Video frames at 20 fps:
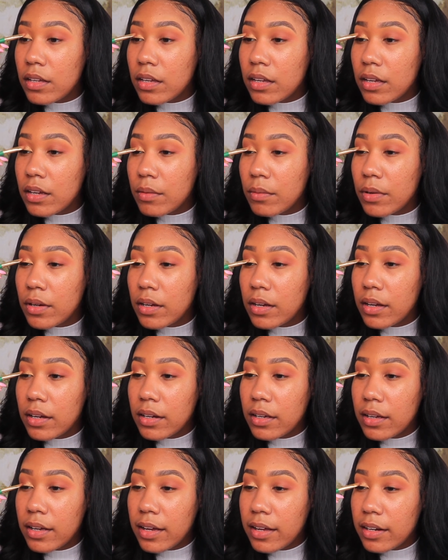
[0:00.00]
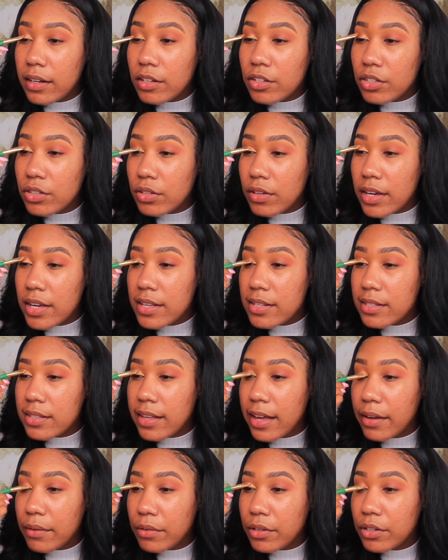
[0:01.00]
And we're gonna kind of trace
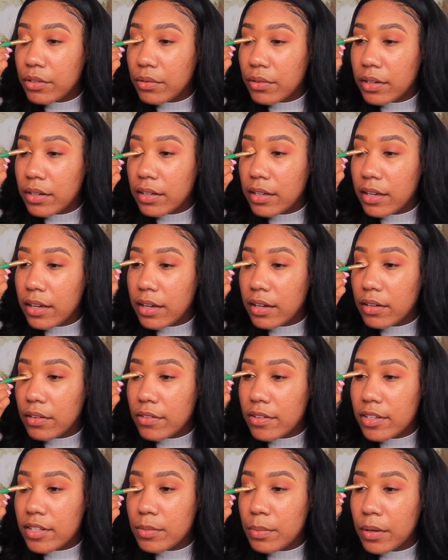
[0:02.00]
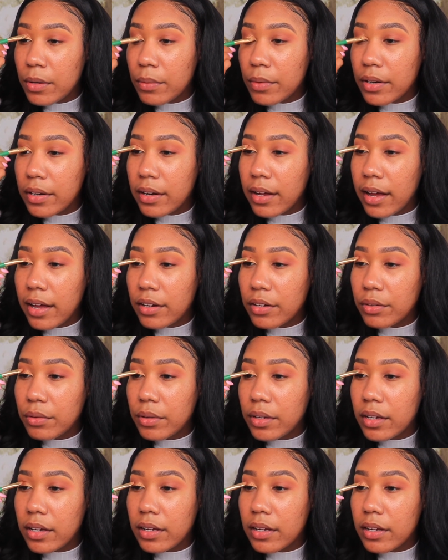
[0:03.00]
like we're doing a cut crease, but we're not
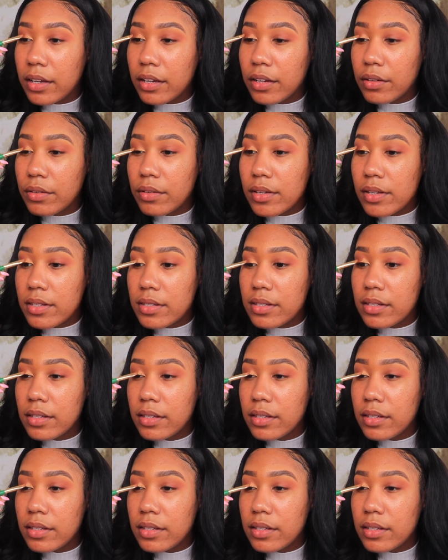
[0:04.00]
doing a cut crease.